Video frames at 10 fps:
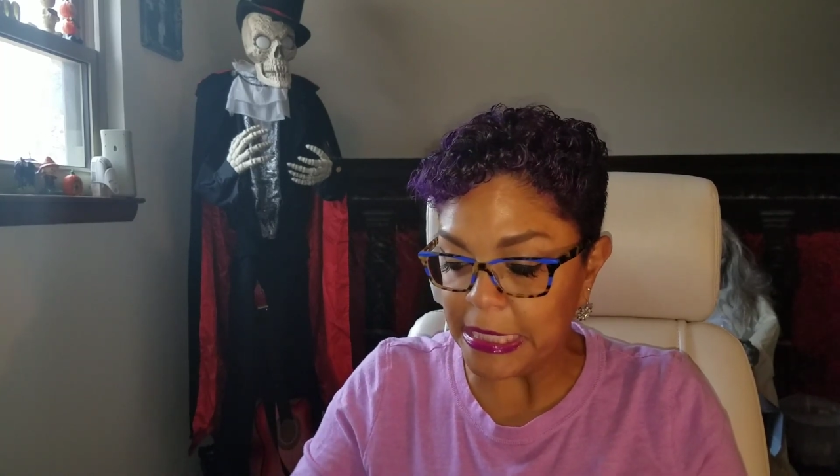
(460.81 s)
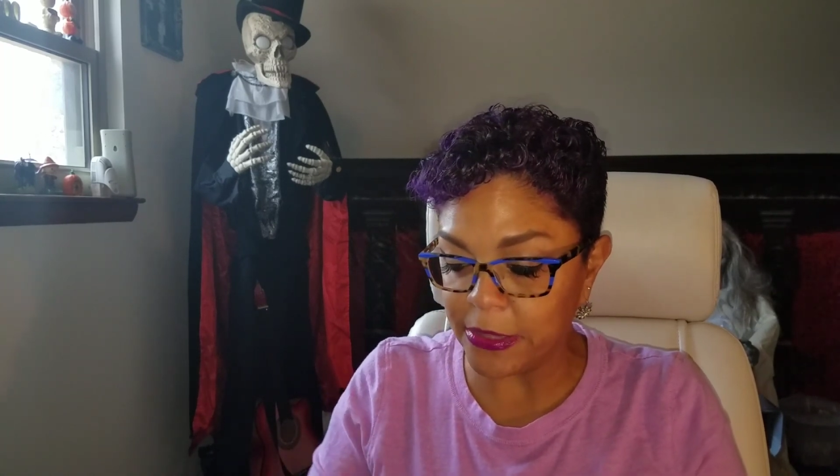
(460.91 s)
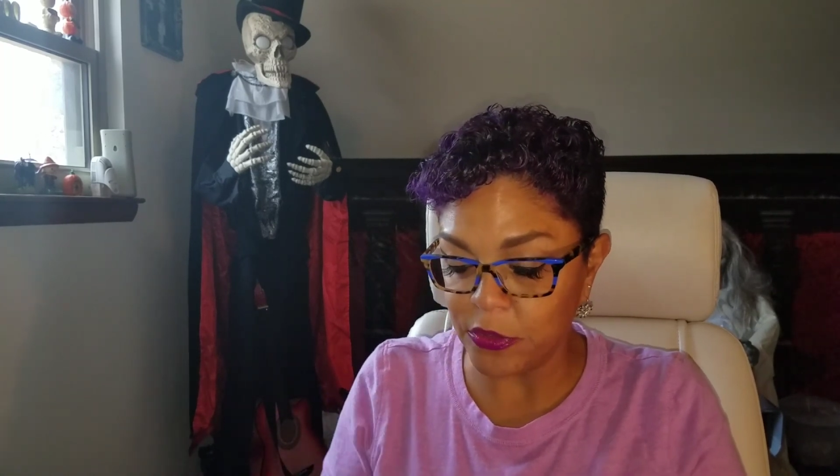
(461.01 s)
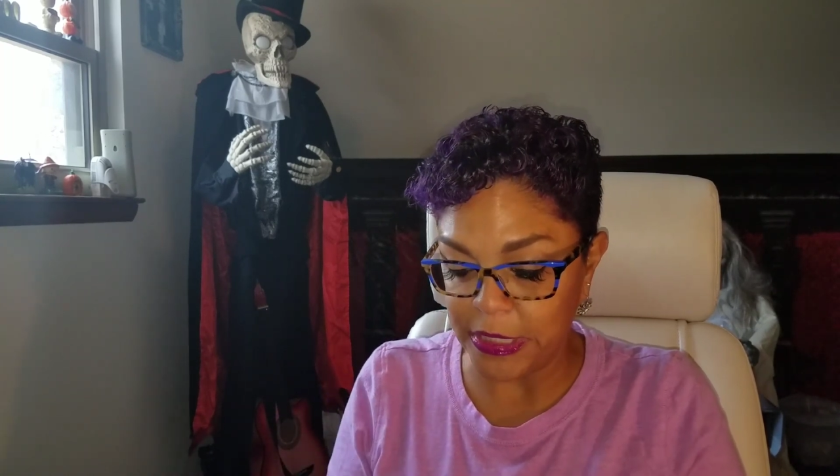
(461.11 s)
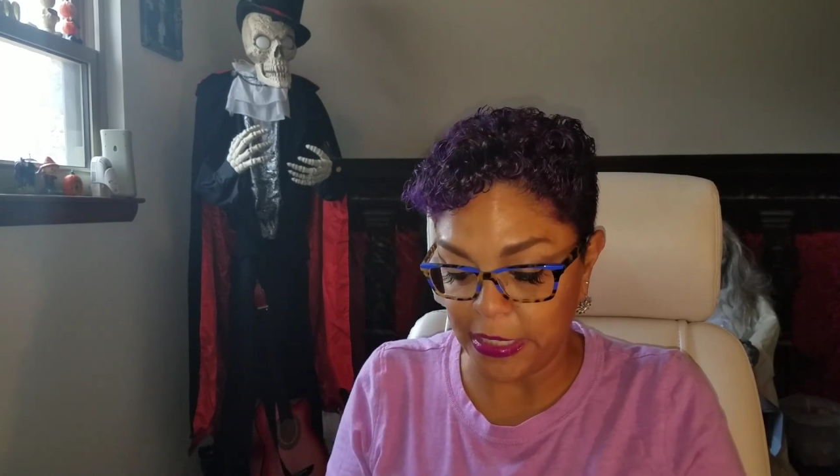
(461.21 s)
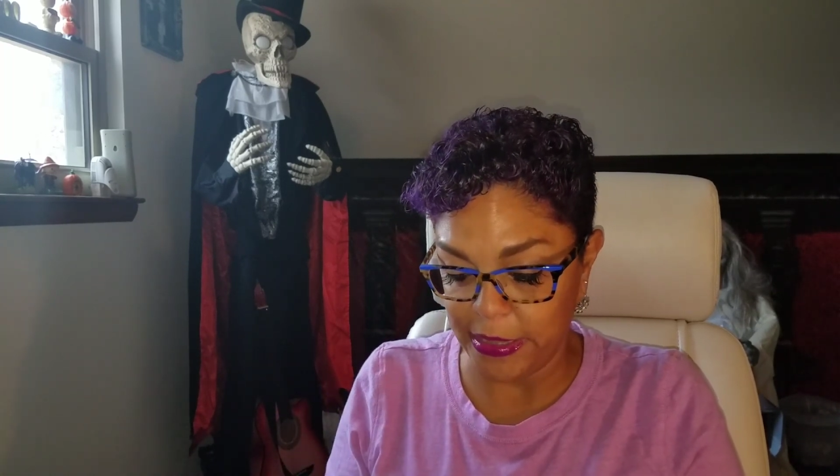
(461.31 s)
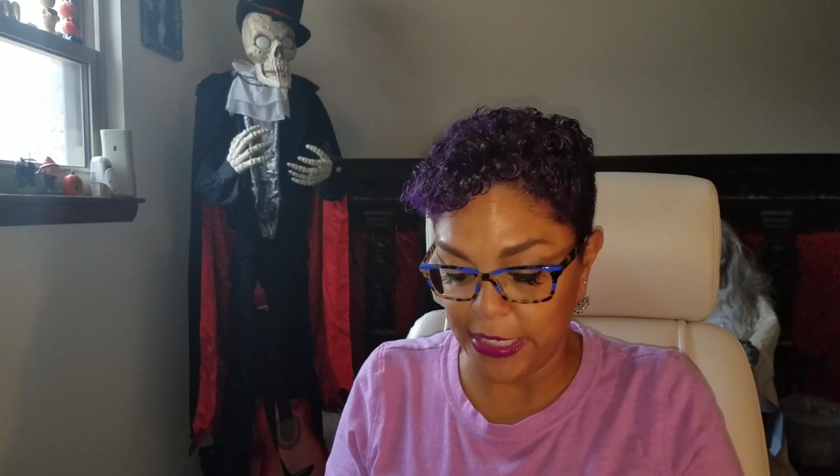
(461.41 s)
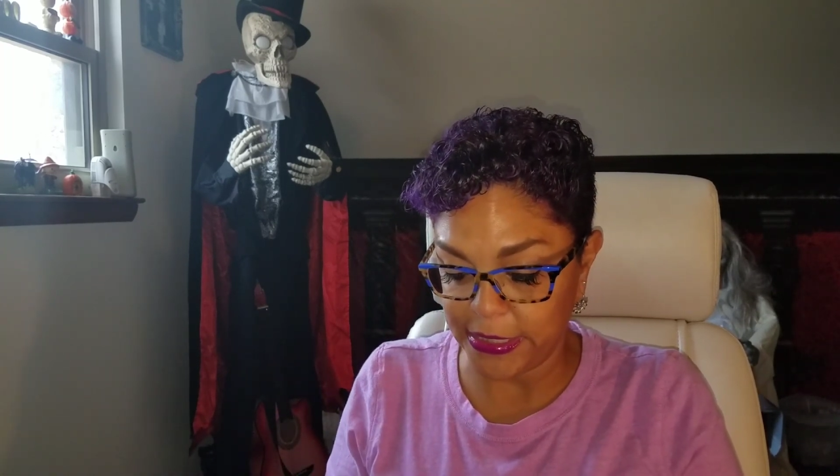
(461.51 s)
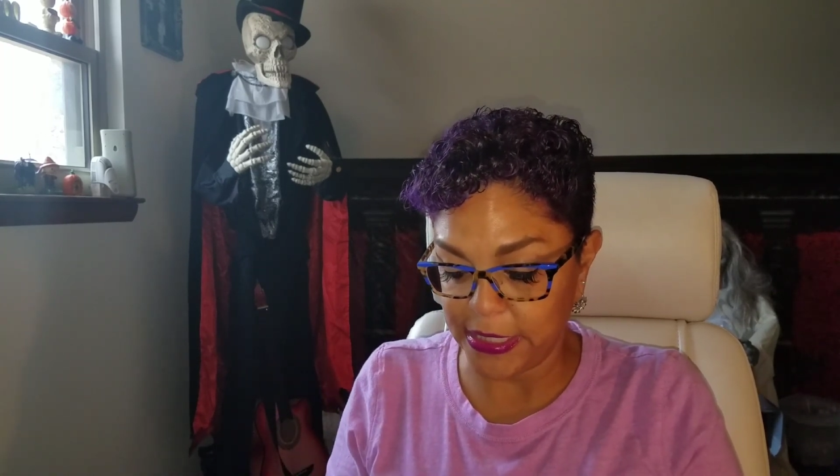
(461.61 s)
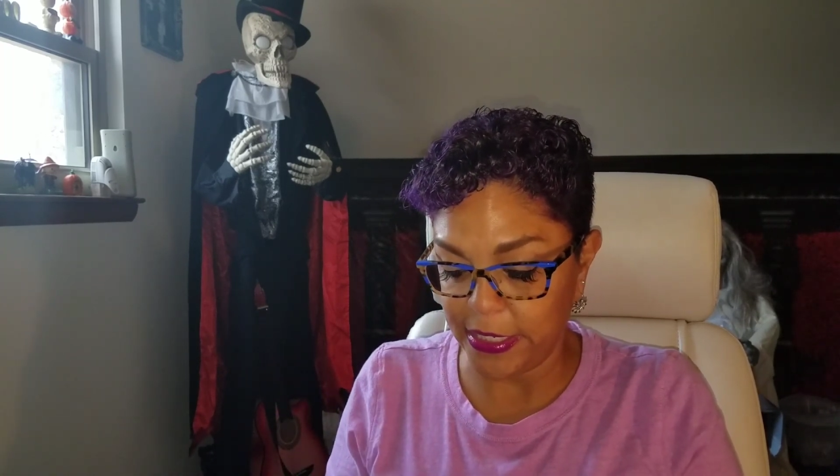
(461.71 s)
not
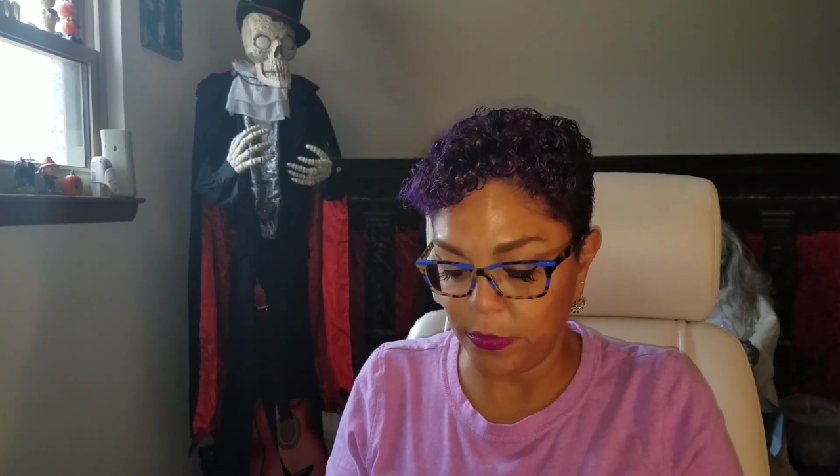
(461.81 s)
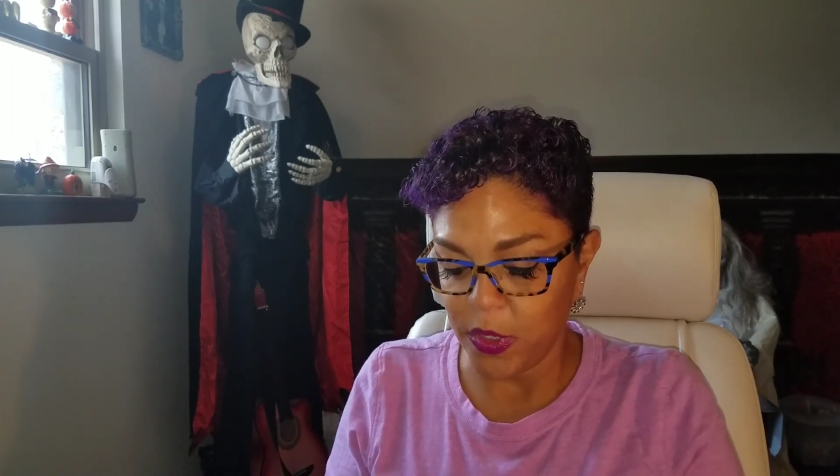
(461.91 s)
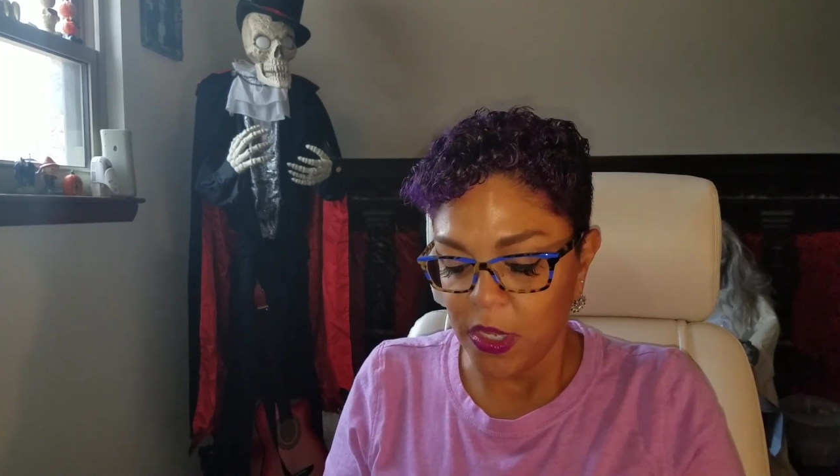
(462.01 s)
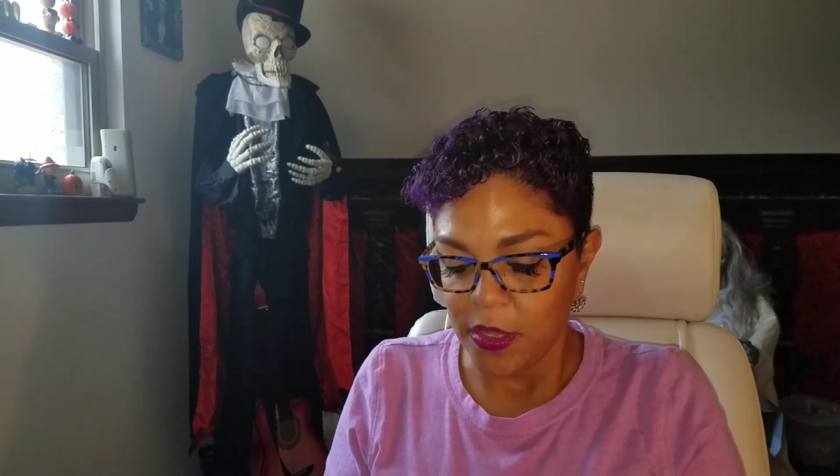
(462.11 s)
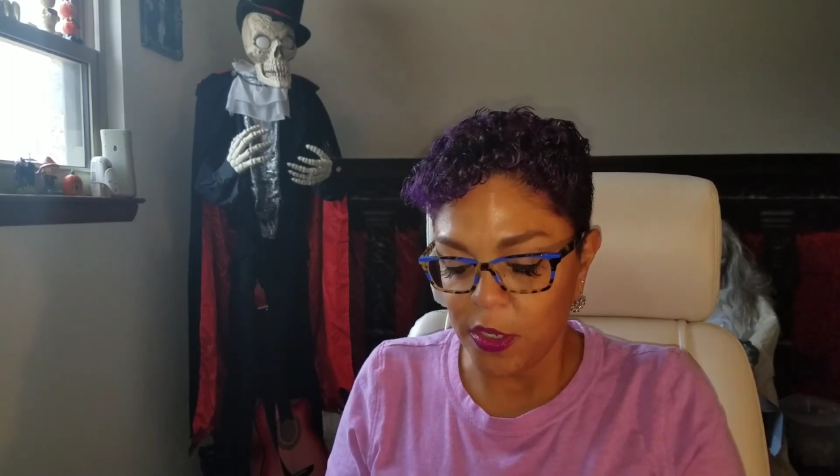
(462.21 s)
last item.